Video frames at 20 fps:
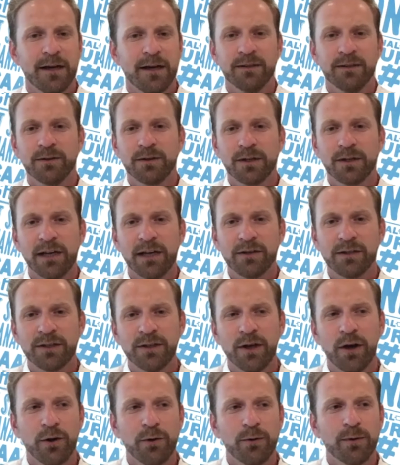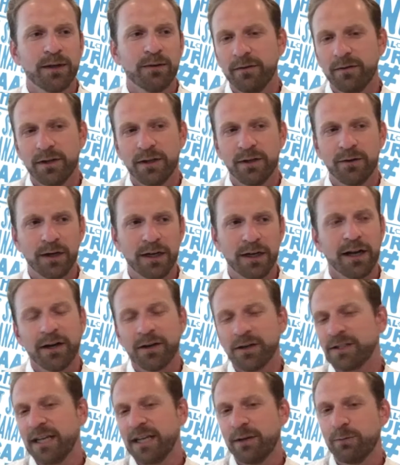to kind of show and you're going to
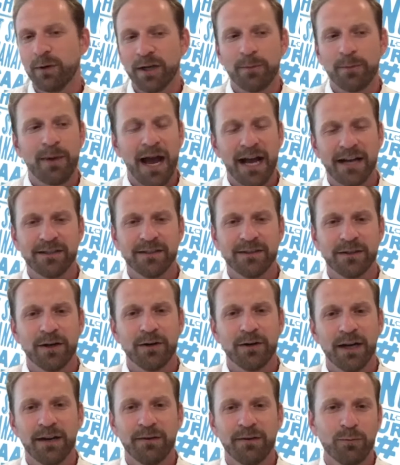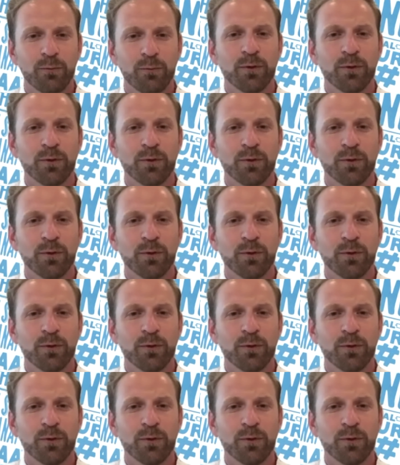understand what your passions are, right?